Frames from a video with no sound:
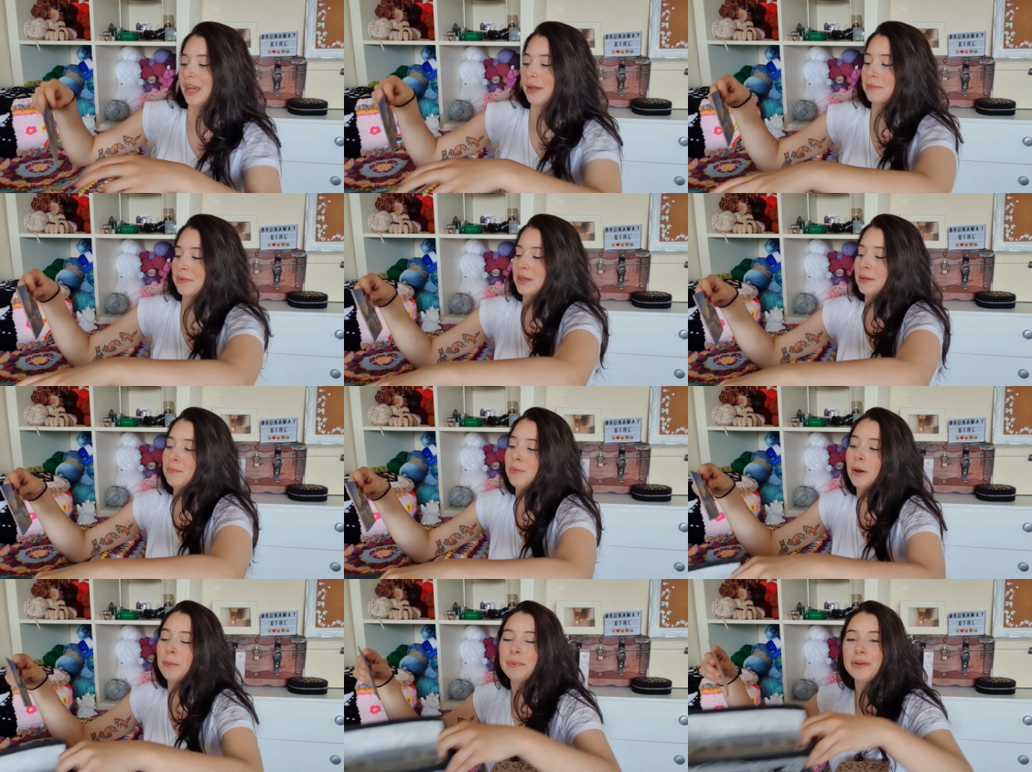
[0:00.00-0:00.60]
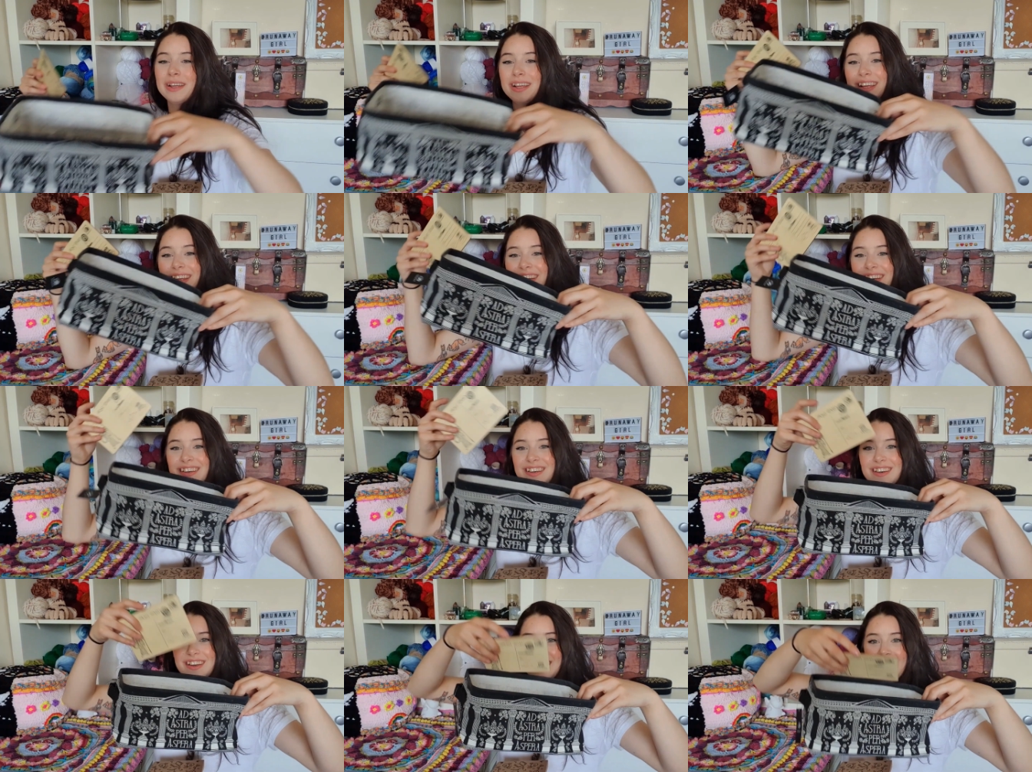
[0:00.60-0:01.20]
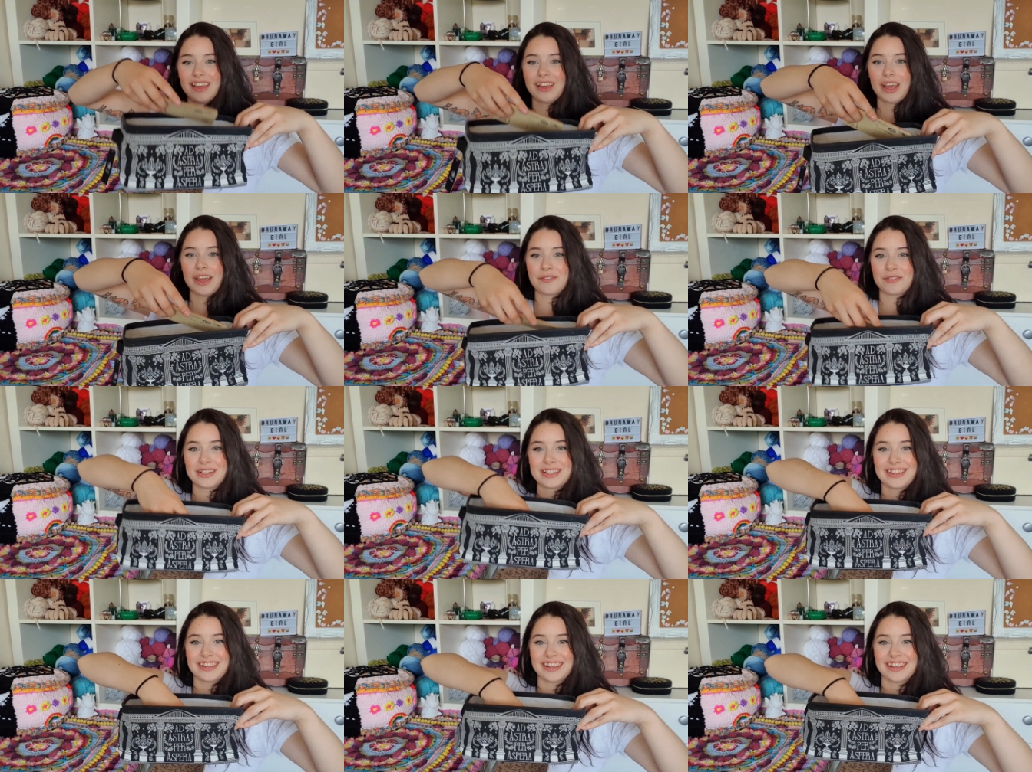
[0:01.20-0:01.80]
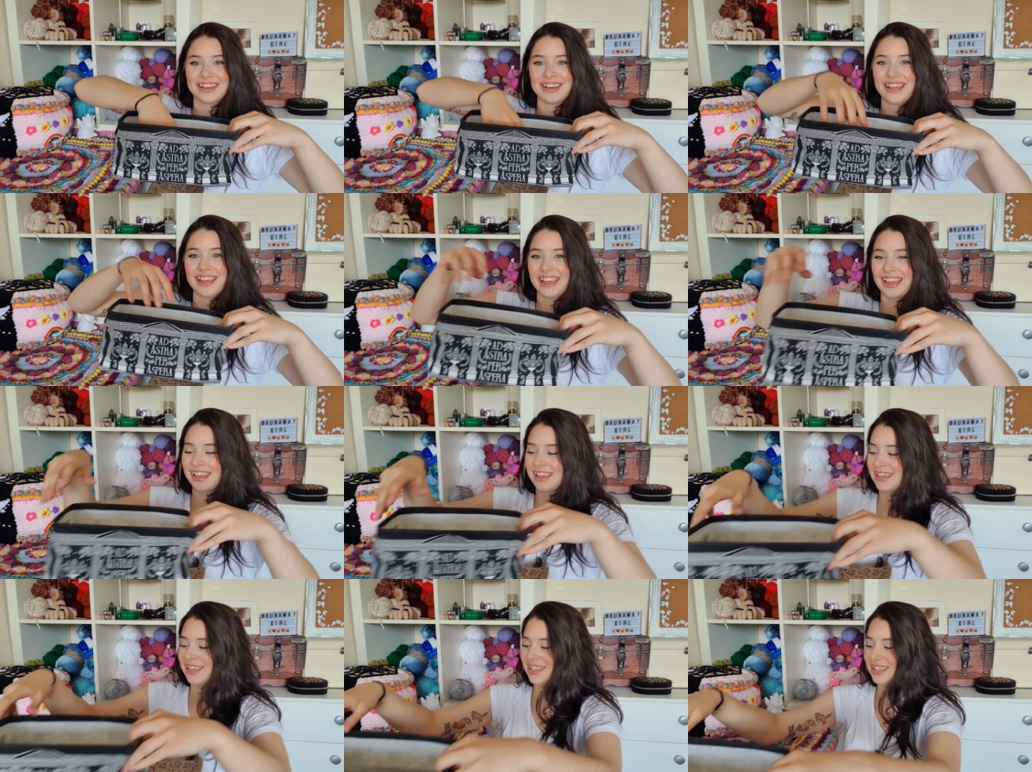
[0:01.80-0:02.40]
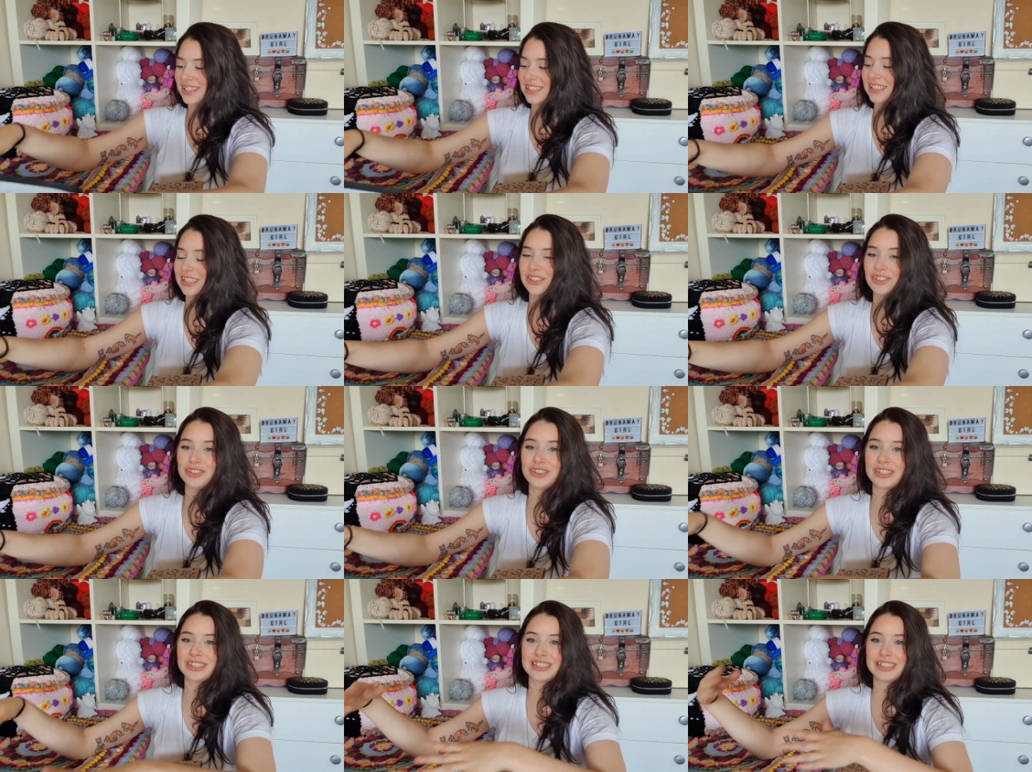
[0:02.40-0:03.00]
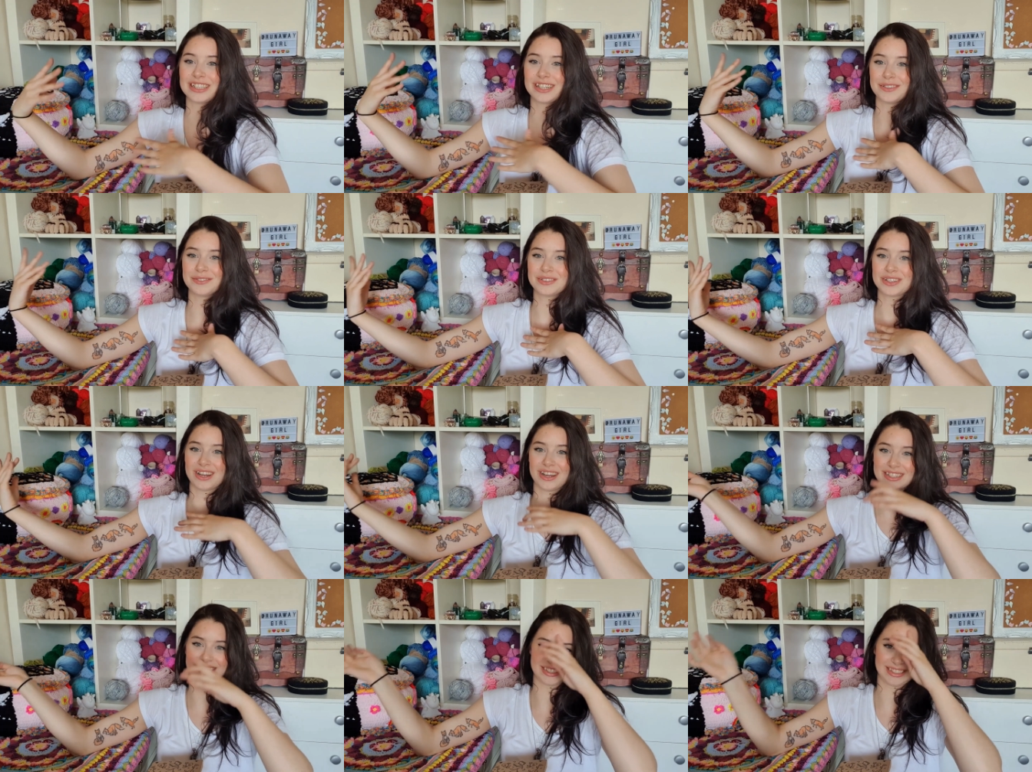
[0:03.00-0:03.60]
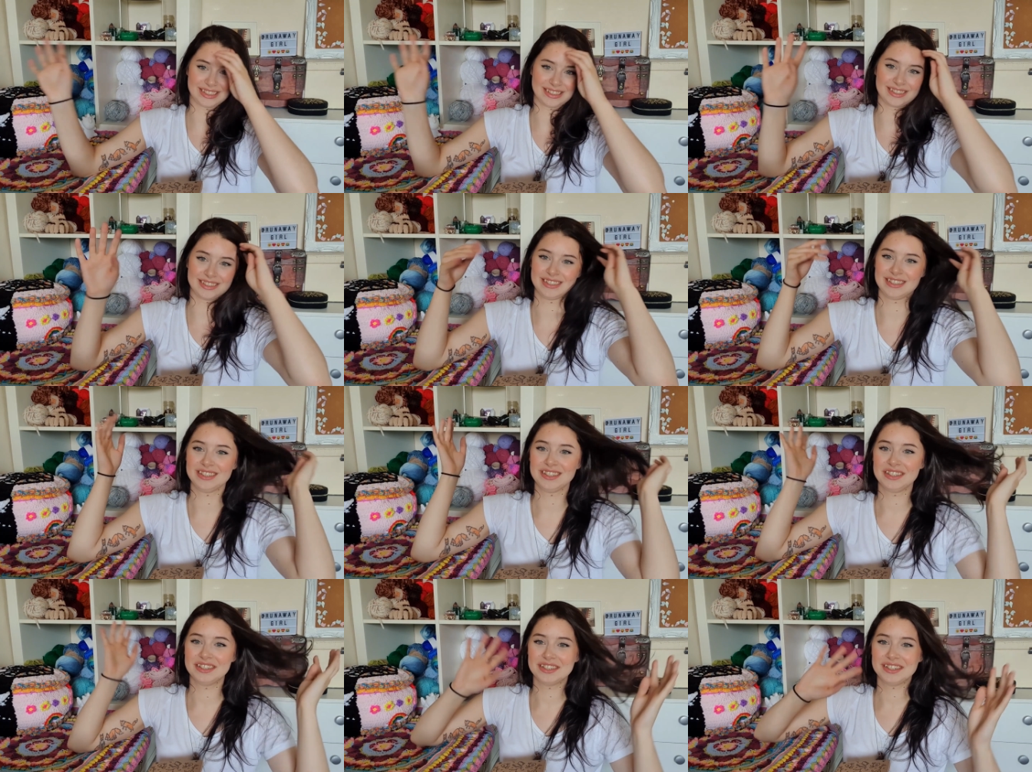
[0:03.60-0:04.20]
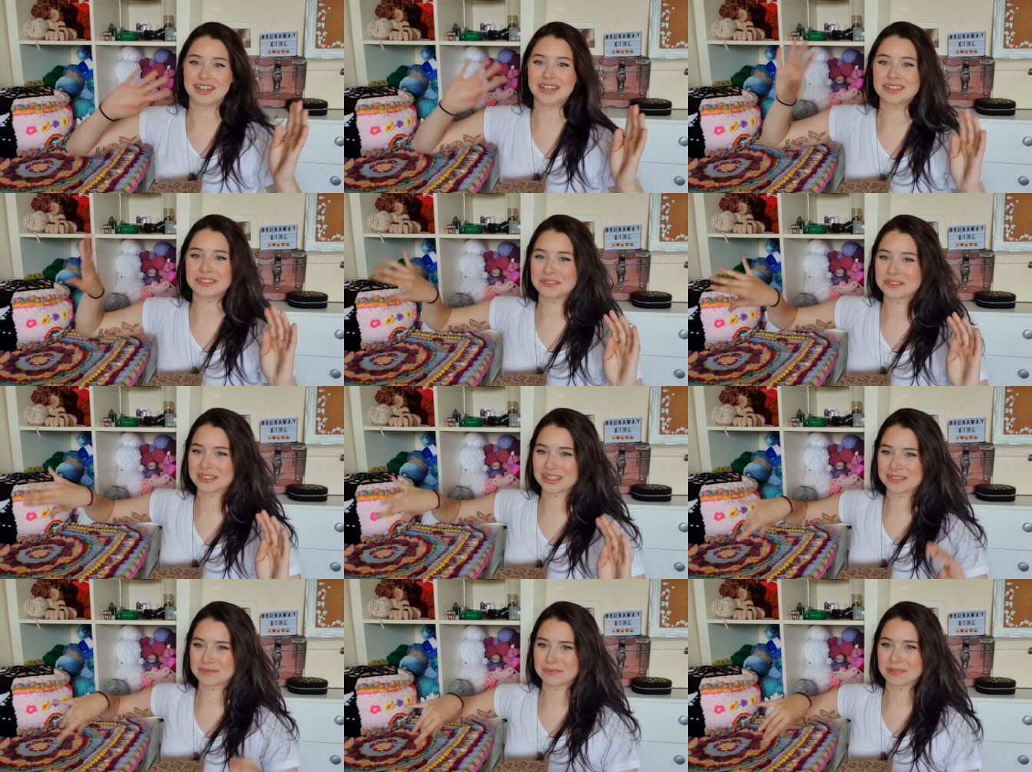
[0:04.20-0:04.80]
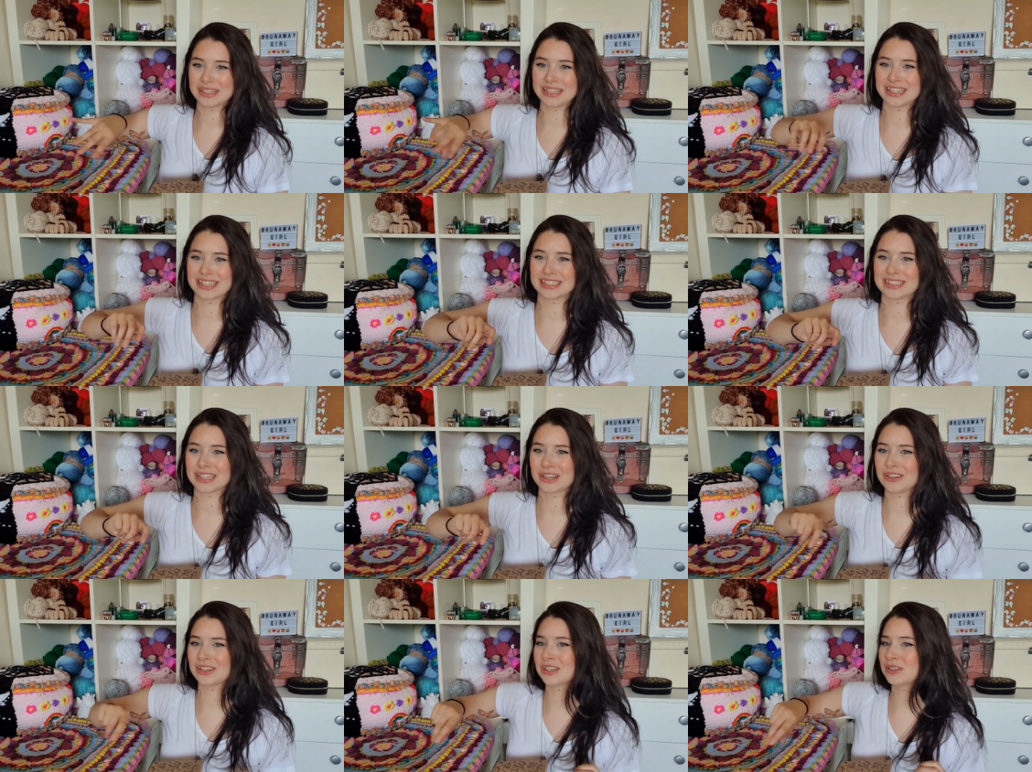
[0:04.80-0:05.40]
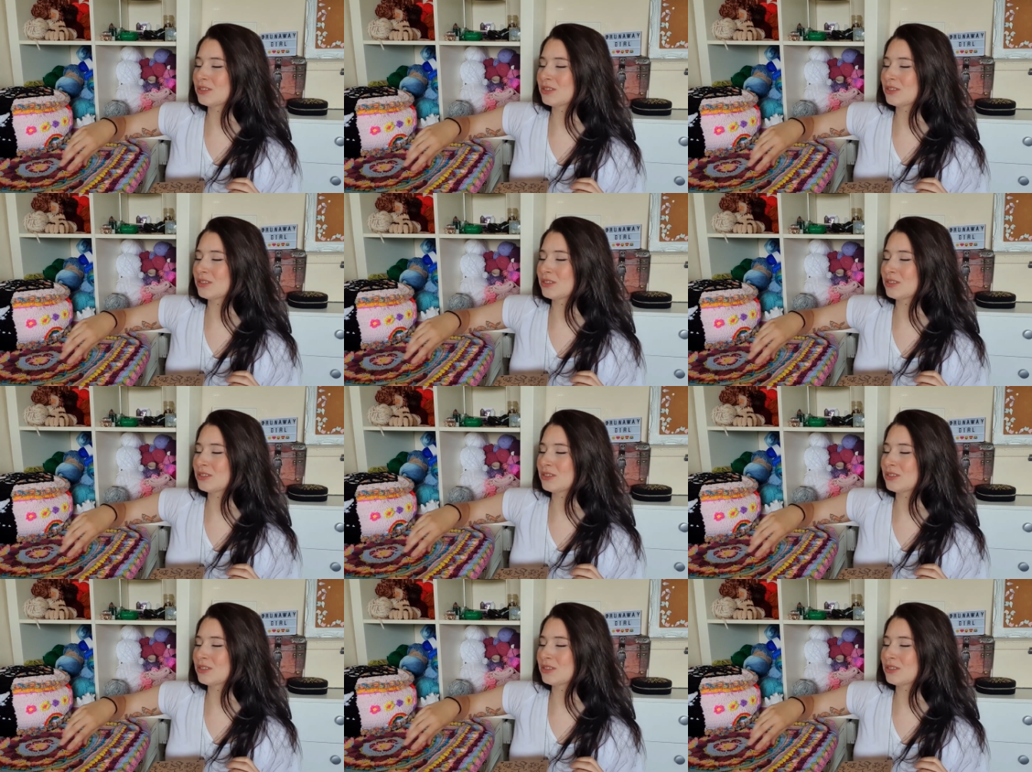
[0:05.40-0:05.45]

I'm gonna pop it in everything in here because as you can see I've tidied and I don't want to put things out. And I